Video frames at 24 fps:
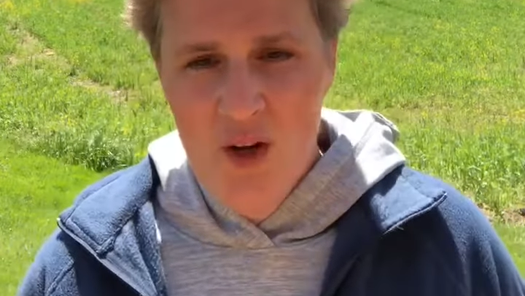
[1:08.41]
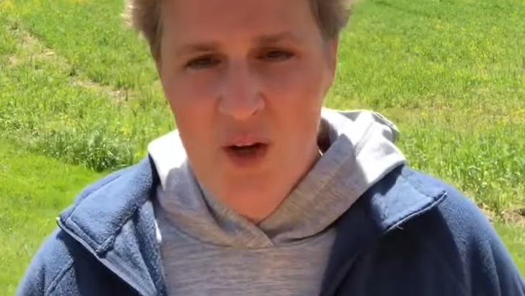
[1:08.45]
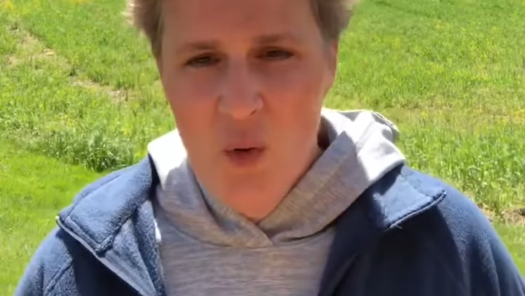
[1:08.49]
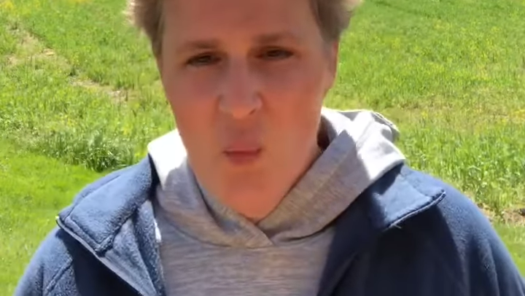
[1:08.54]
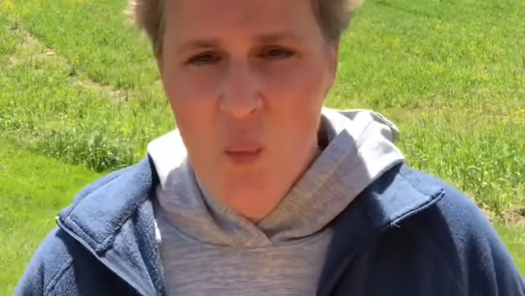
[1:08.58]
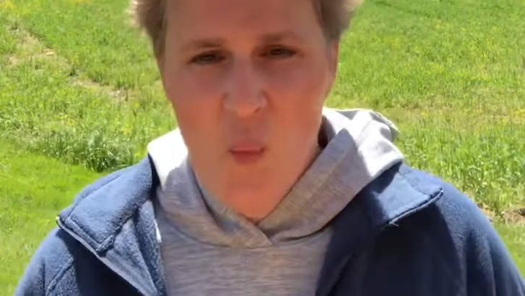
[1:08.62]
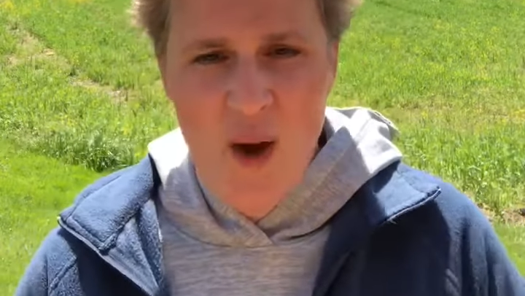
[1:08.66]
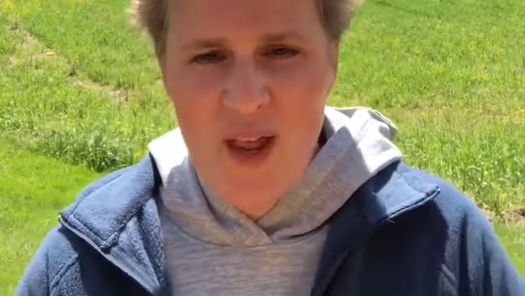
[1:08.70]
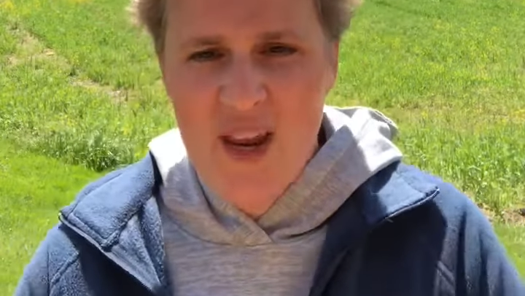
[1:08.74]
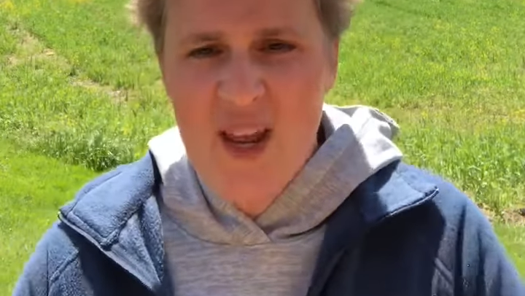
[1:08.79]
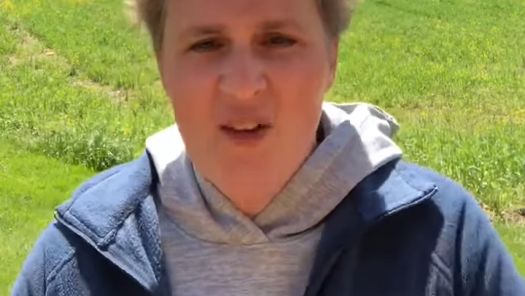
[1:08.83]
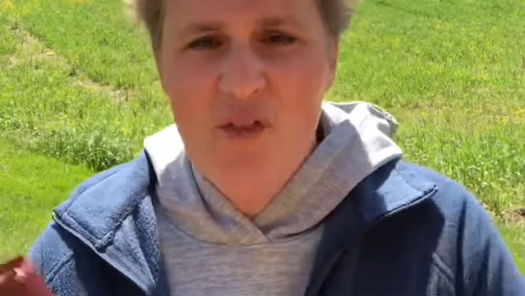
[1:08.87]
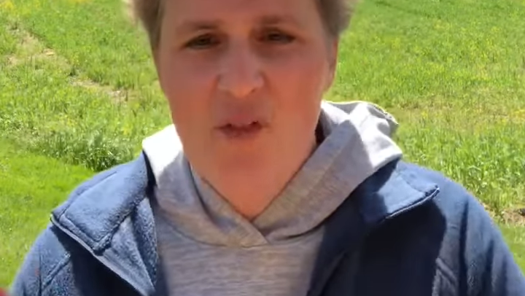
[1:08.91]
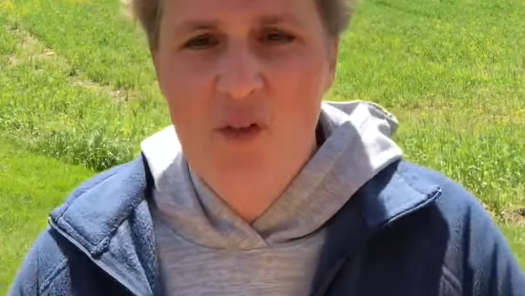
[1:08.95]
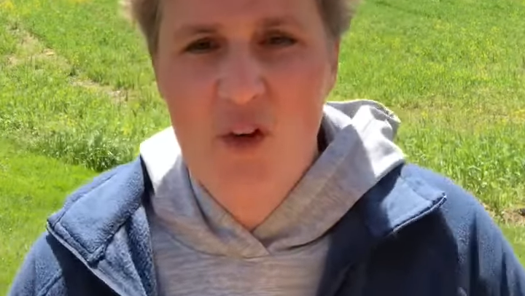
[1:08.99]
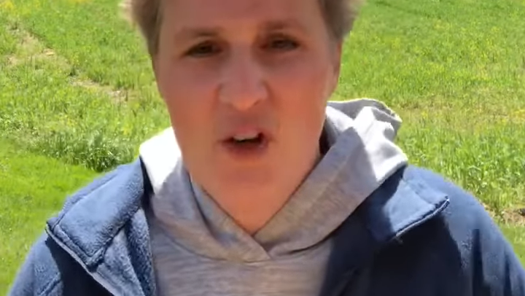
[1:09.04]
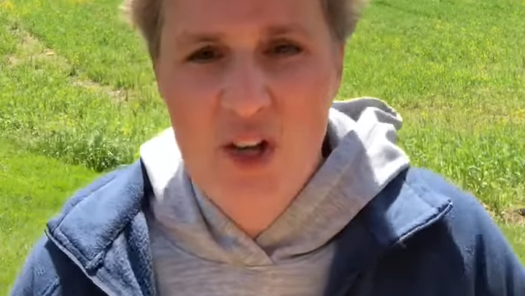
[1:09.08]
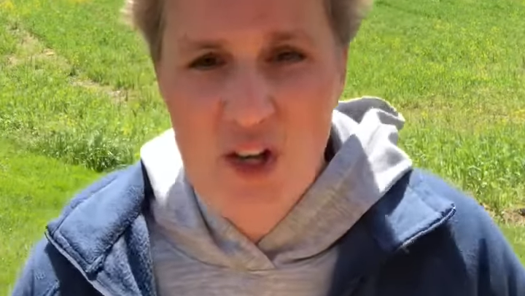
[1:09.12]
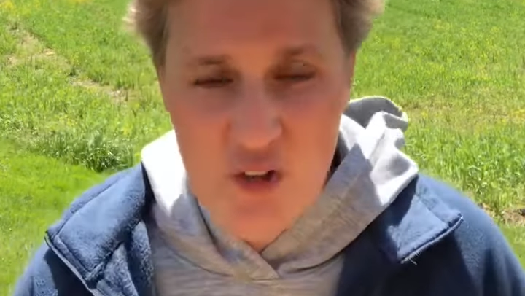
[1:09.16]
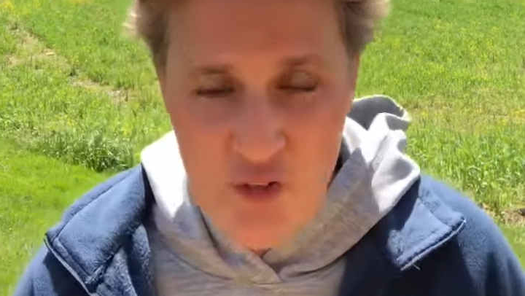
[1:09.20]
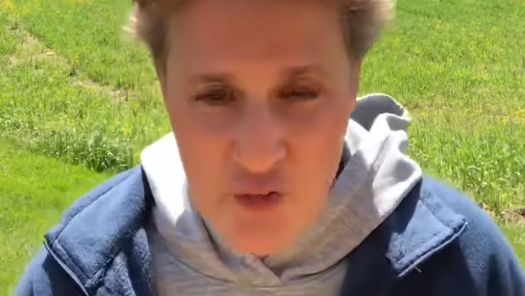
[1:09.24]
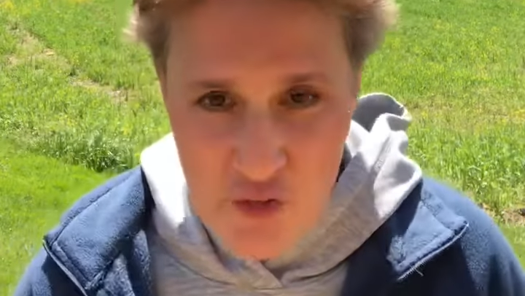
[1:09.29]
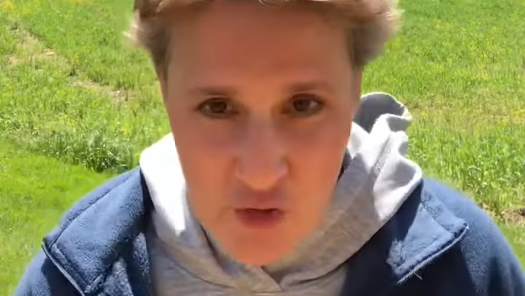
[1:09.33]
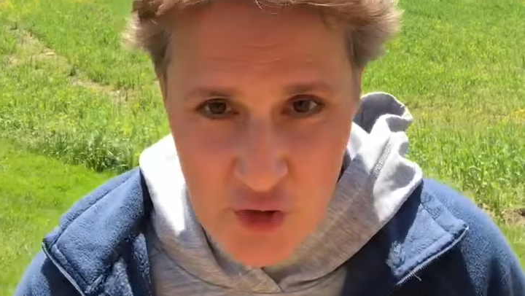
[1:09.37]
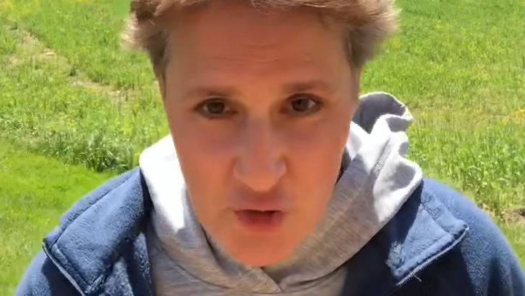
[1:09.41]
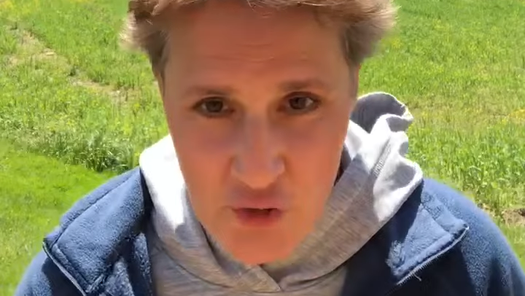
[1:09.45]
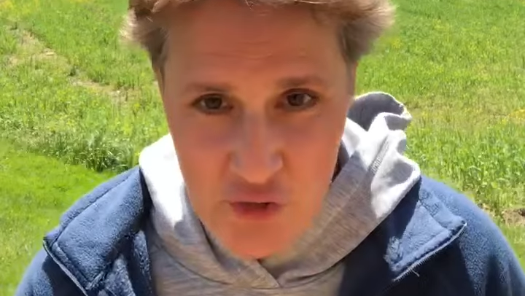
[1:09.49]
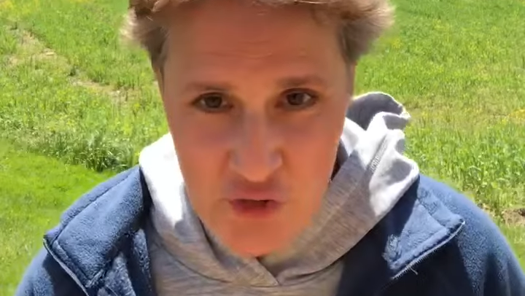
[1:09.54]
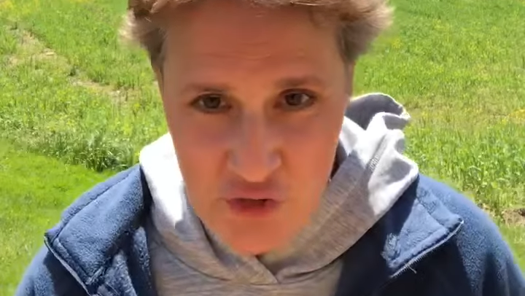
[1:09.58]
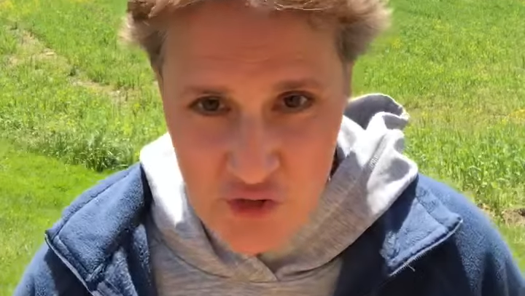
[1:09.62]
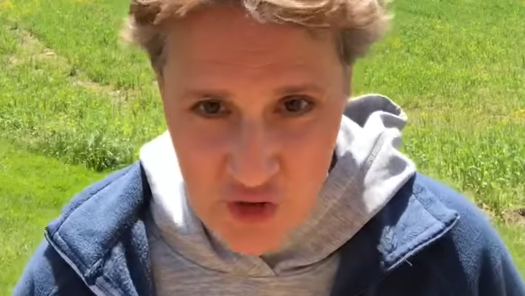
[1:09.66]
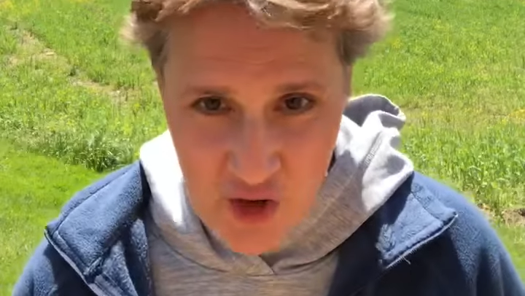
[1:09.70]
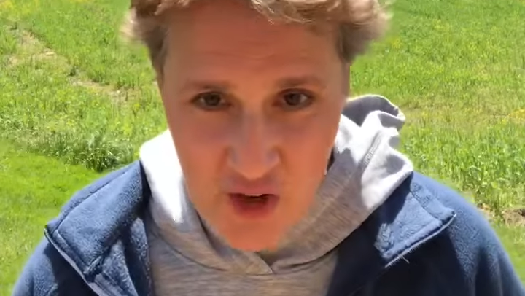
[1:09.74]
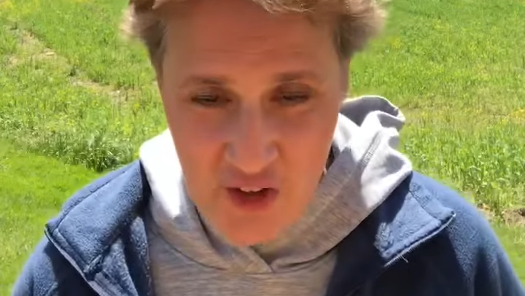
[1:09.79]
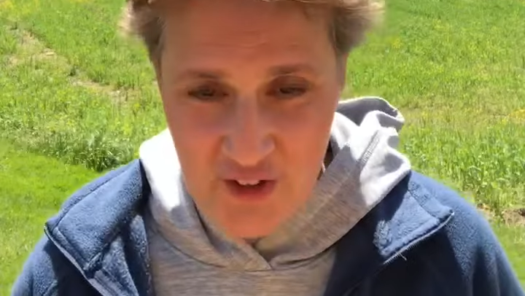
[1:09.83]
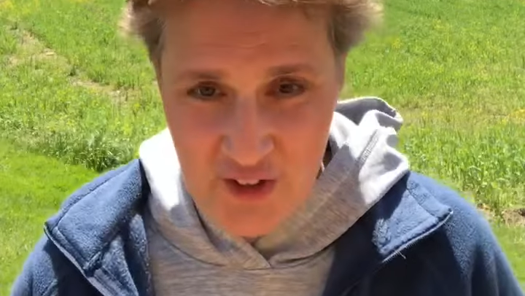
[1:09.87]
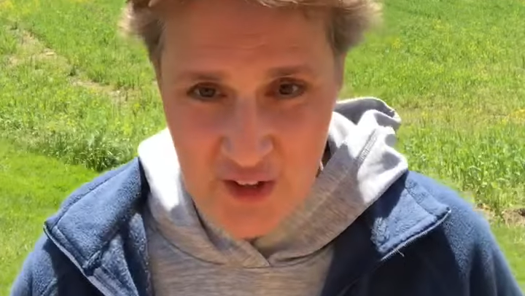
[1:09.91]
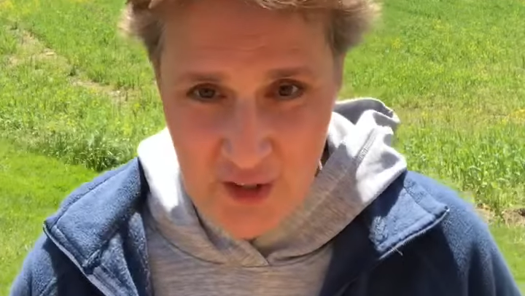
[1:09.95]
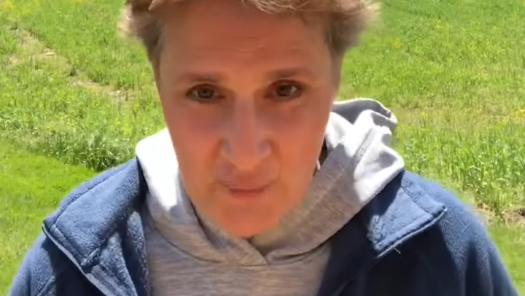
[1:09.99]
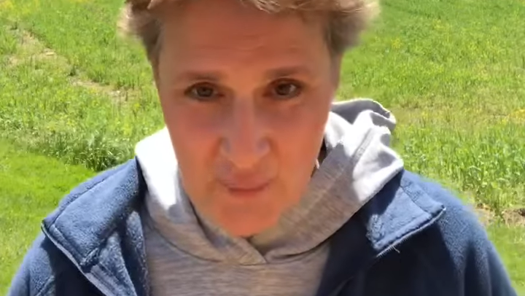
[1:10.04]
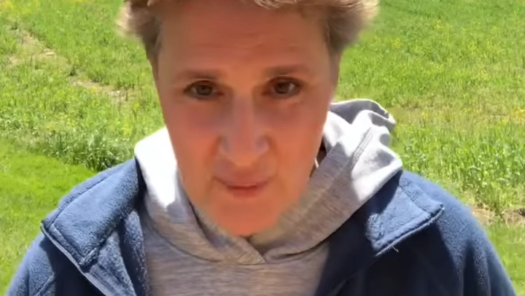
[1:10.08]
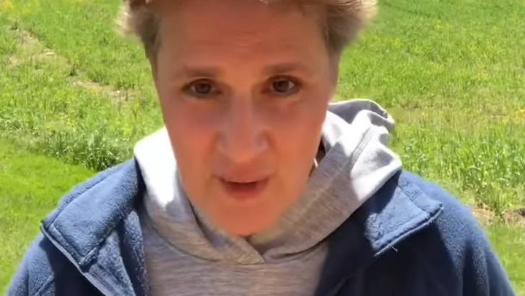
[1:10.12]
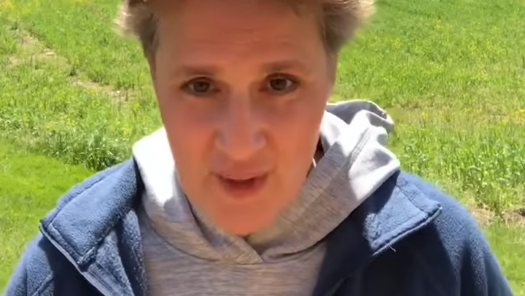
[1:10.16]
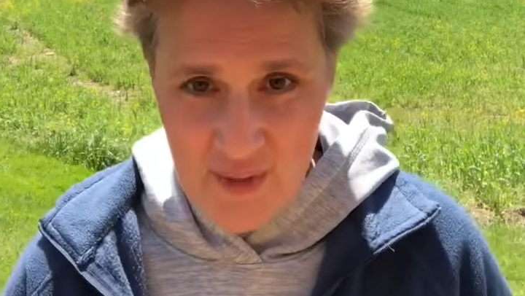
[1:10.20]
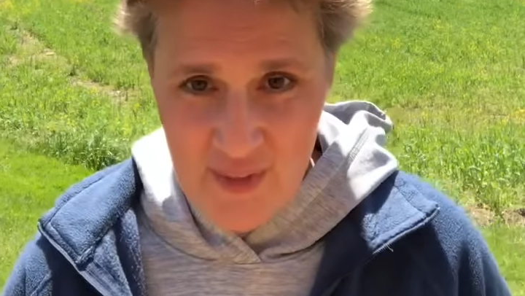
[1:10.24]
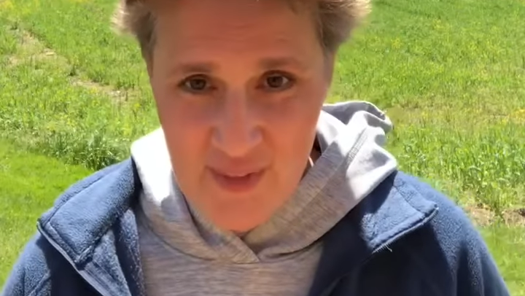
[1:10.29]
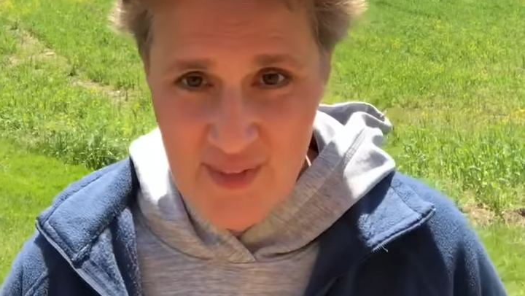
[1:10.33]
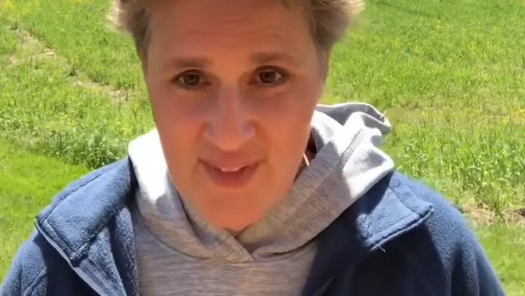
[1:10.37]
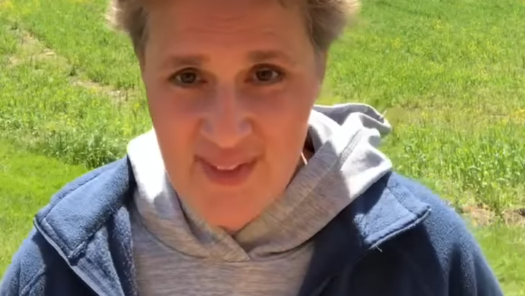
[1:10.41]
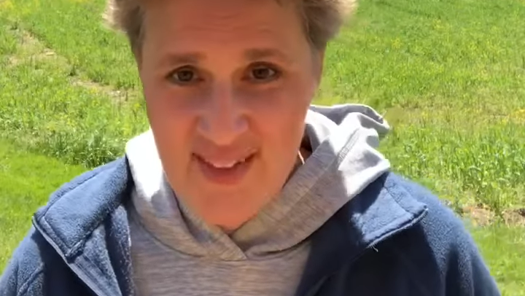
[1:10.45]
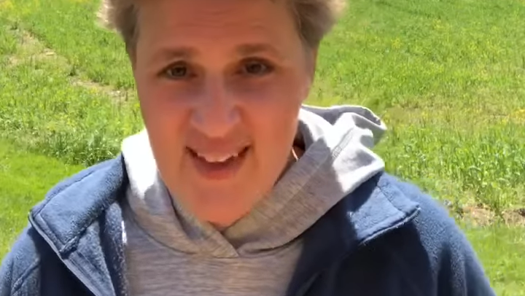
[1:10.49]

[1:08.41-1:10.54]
whatever it is that you're struggling with,